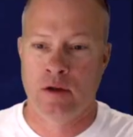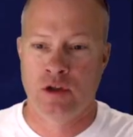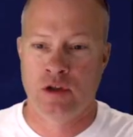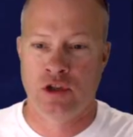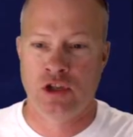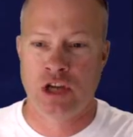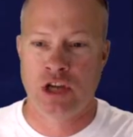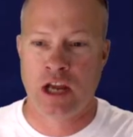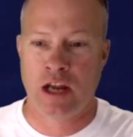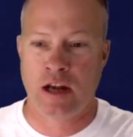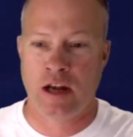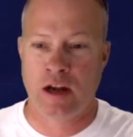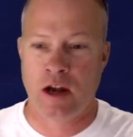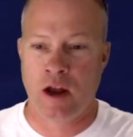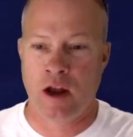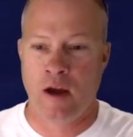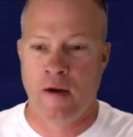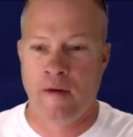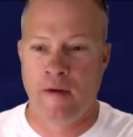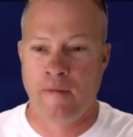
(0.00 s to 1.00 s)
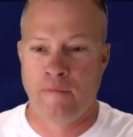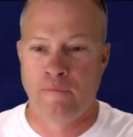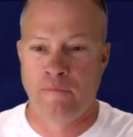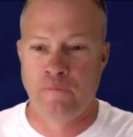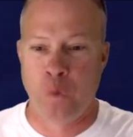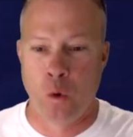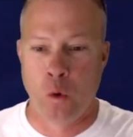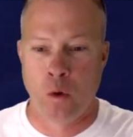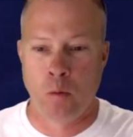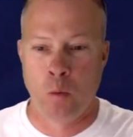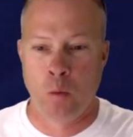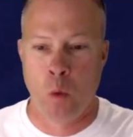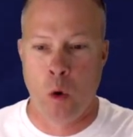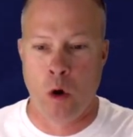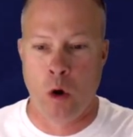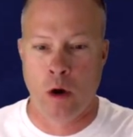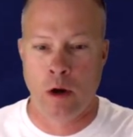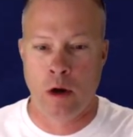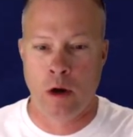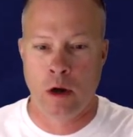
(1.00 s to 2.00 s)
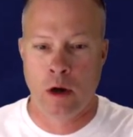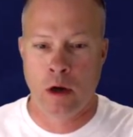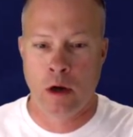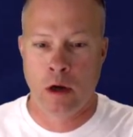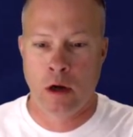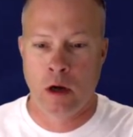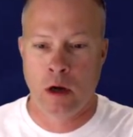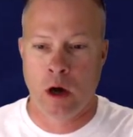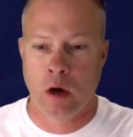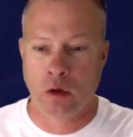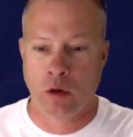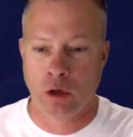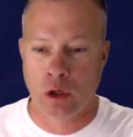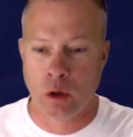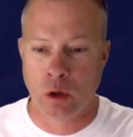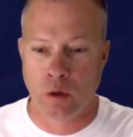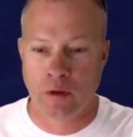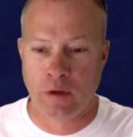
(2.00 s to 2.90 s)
Shin Form 1. Oh, look at all the